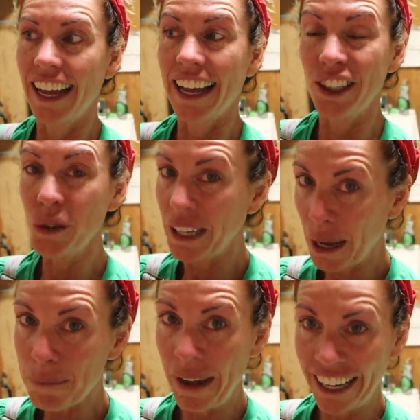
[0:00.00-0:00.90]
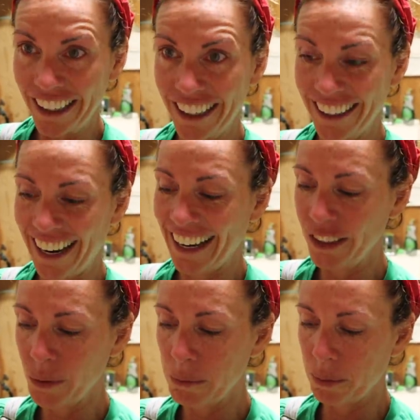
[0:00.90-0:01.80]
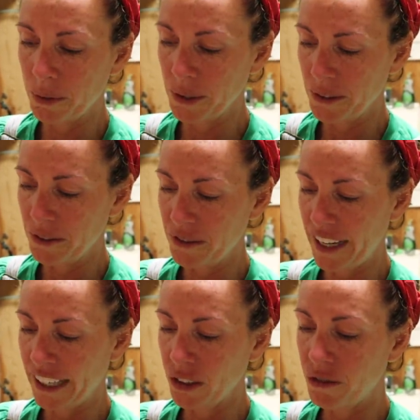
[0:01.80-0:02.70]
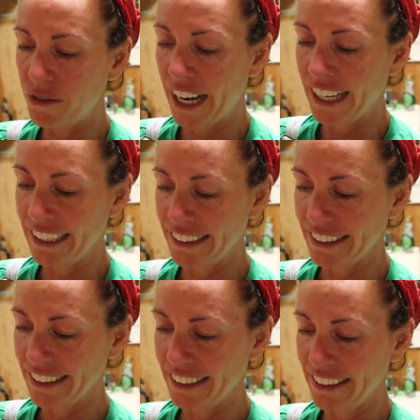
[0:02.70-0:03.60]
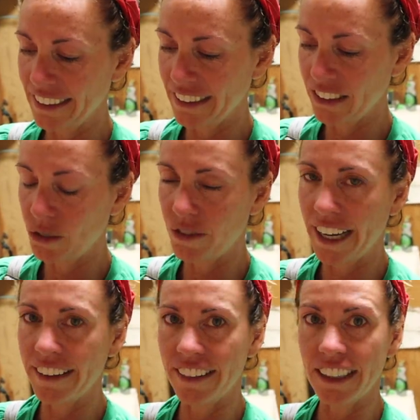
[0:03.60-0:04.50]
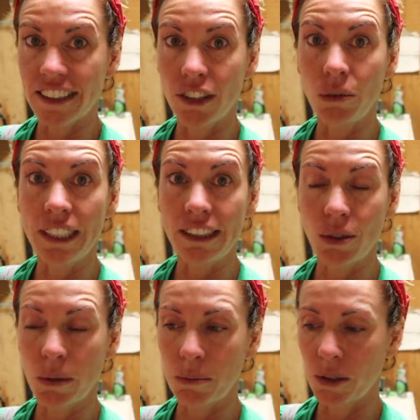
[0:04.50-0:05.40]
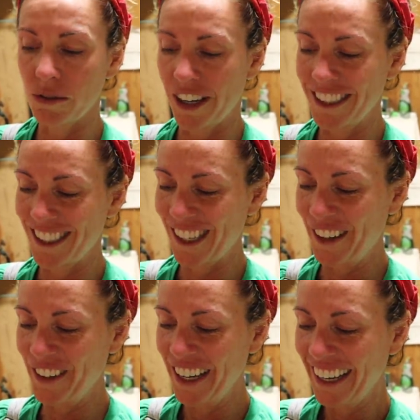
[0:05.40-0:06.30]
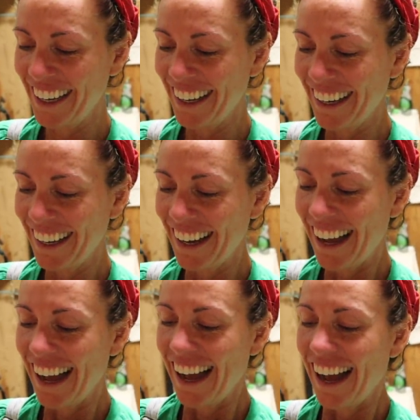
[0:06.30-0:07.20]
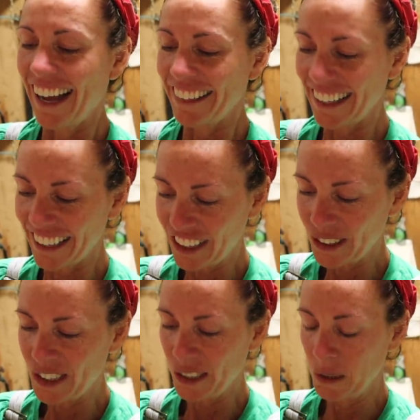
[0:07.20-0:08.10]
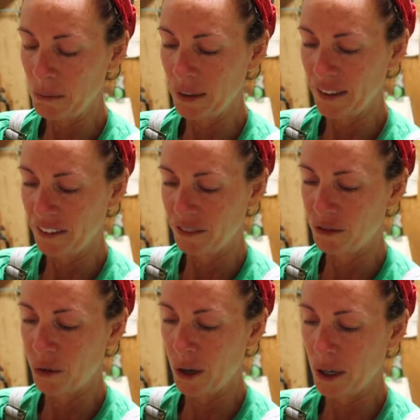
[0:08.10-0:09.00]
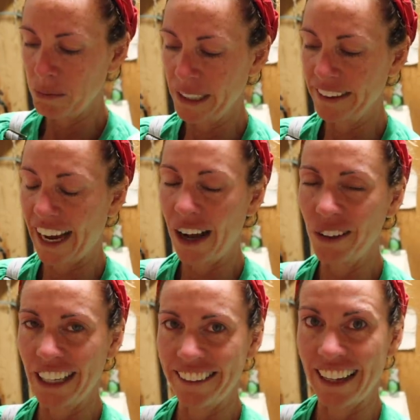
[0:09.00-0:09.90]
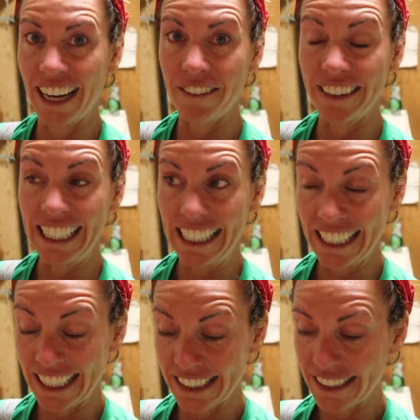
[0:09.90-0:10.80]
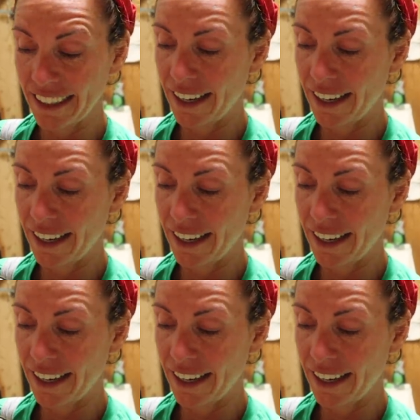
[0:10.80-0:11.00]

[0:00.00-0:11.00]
And you get better, and you improve, and you find the things that you need to improve on. So I thank YouTube for being the outlet that I've needed.